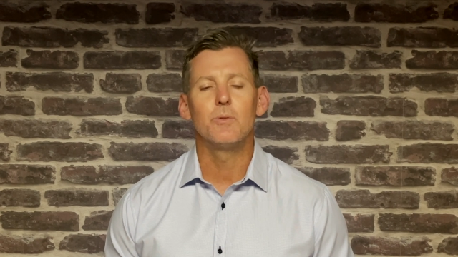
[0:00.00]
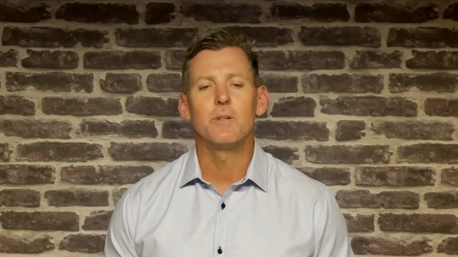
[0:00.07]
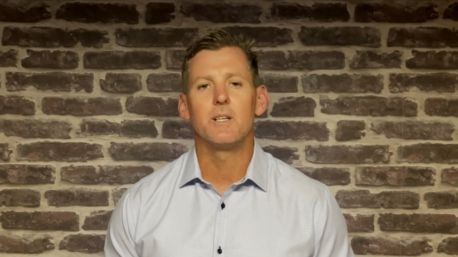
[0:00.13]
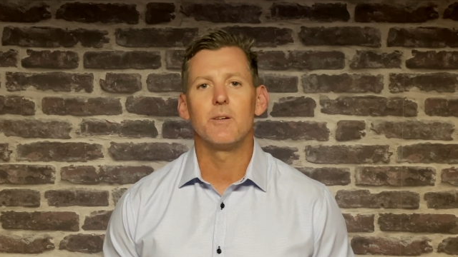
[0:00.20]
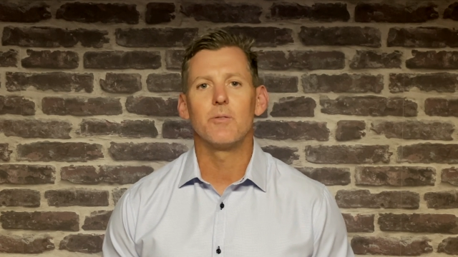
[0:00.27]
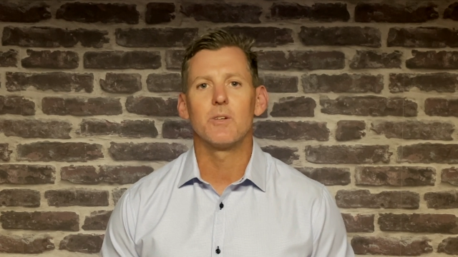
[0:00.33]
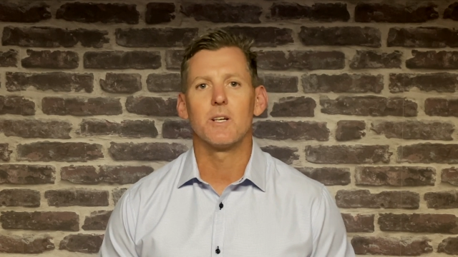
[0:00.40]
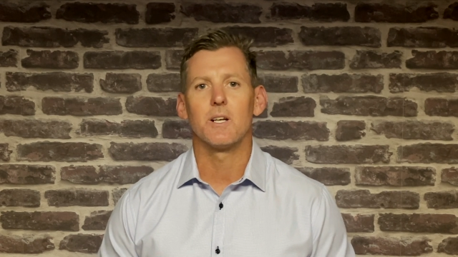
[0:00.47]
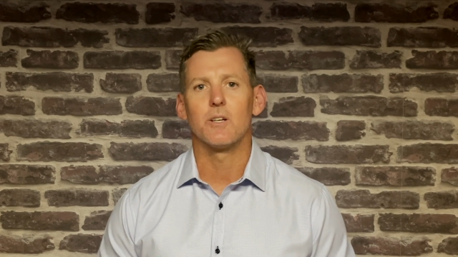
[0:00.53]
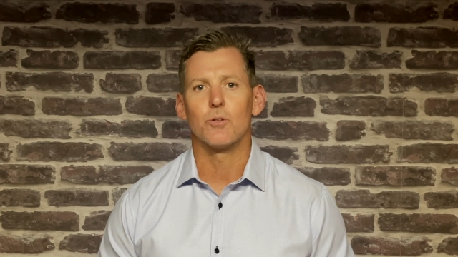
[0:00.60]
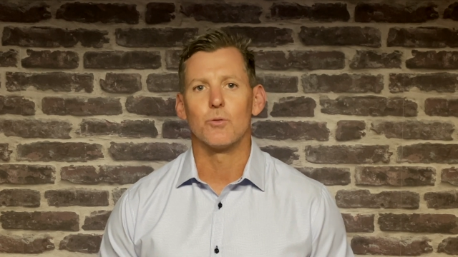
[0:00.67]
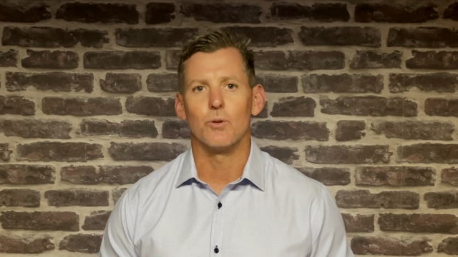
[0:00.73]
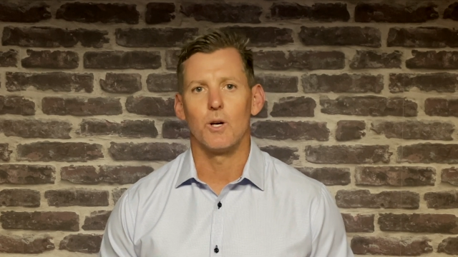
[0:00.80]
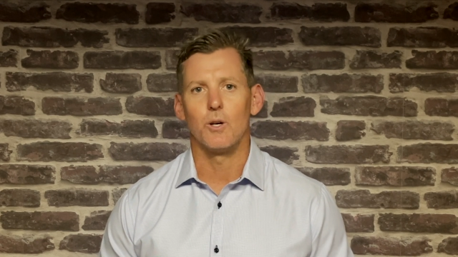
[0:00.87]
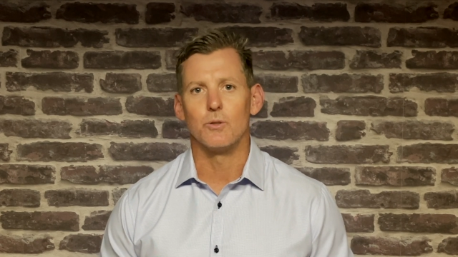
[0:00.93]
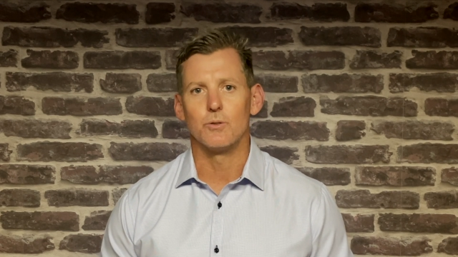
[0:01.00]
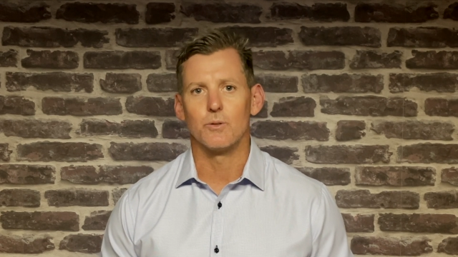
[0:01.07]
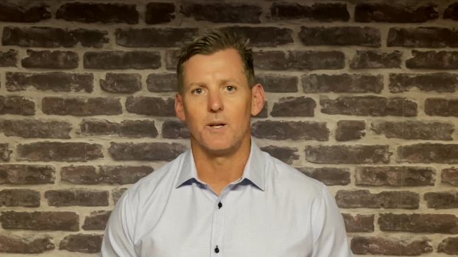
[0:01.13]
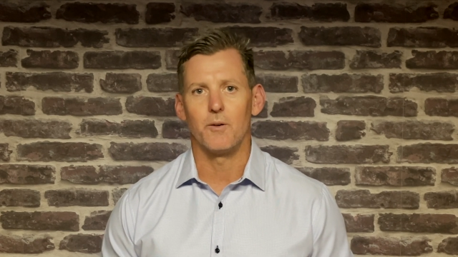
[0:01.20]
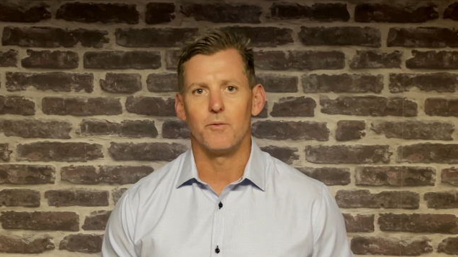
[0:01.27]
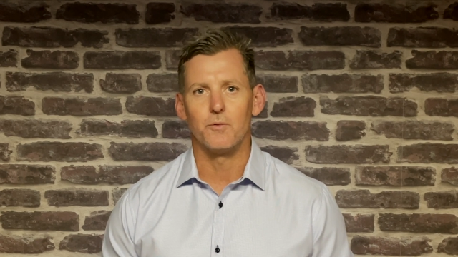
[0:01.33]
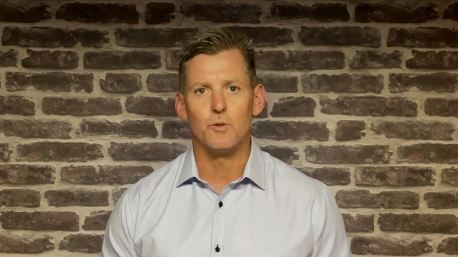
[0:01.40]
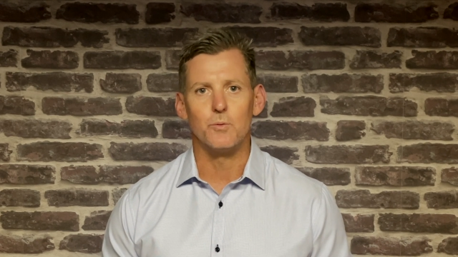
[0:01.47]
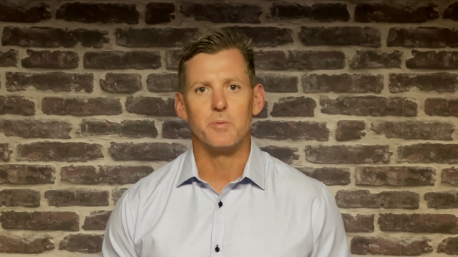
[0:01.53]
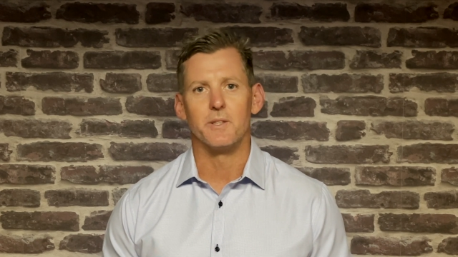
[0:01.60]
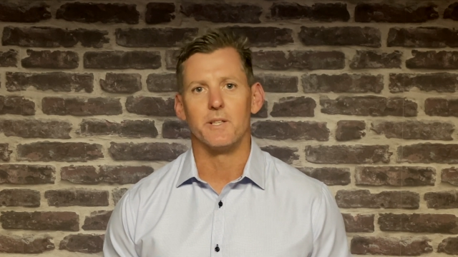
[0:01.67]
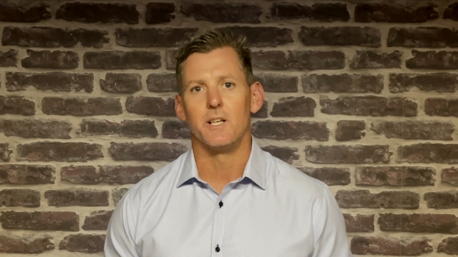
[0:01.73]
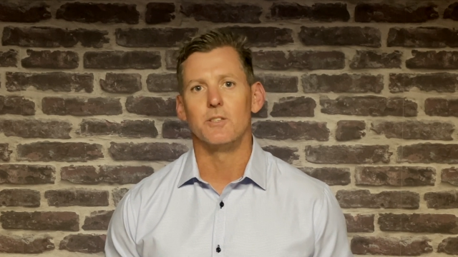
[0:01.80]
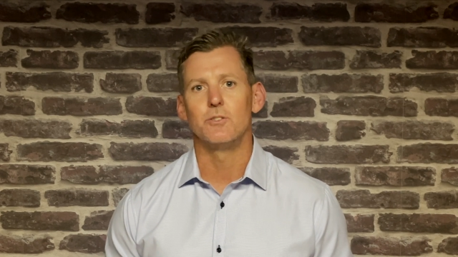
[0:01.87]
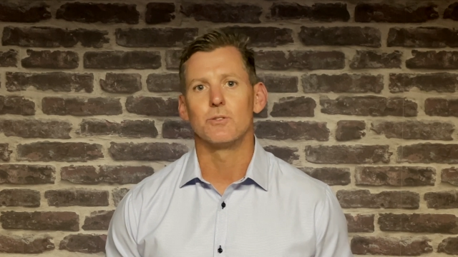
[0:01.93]
we're never going to grow to our full
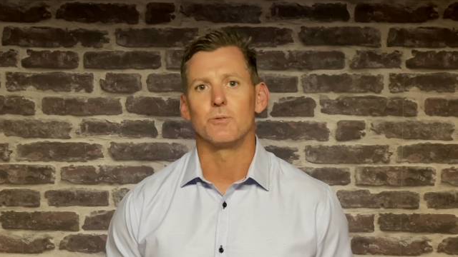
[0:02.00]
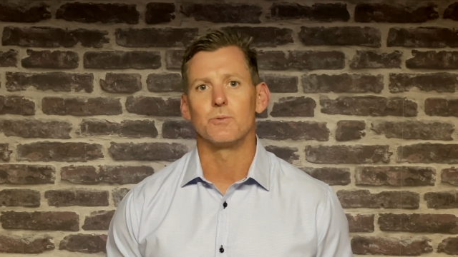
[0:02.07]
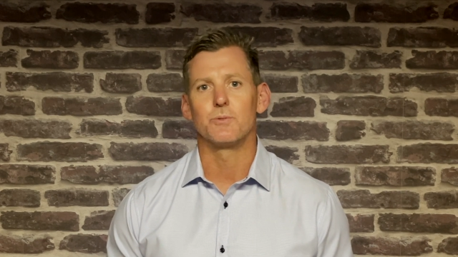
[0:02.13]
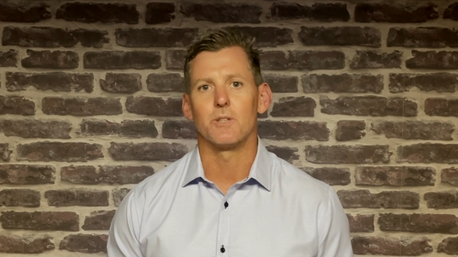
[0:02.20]
potential.